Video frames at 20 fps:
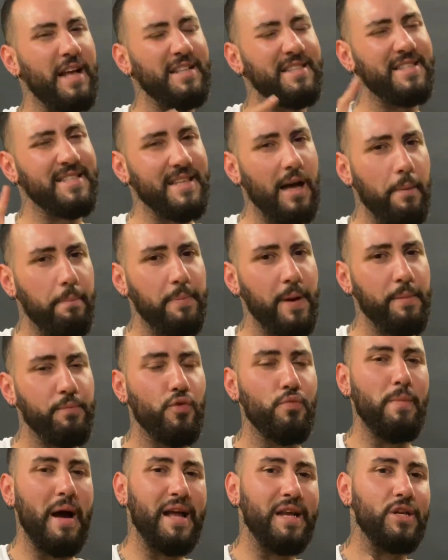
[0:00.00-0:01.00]
and some
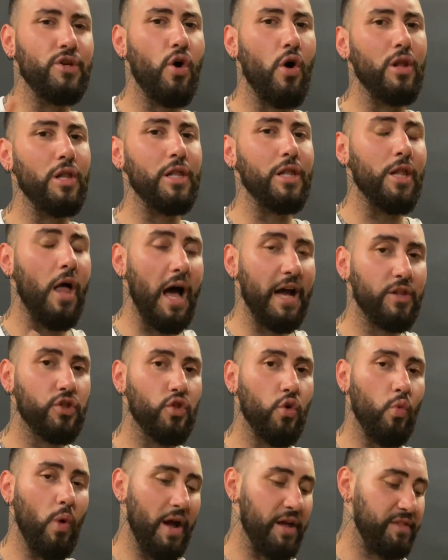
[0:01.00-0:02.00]
people may not like
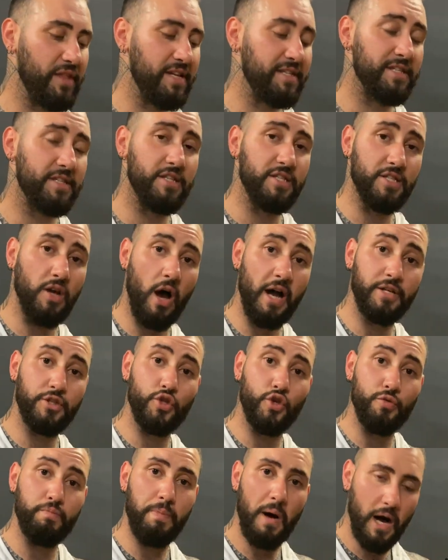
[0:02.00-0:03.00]
the way these are designed
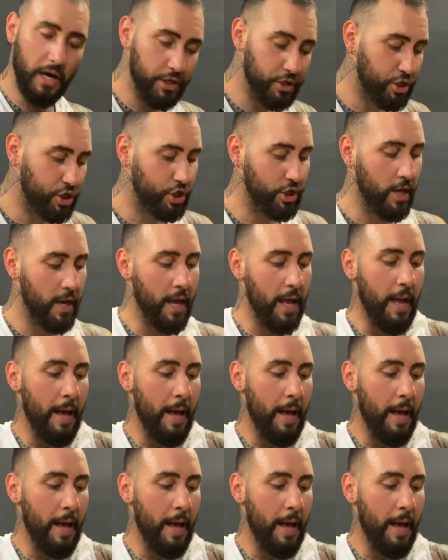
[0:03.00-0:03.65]
to punch,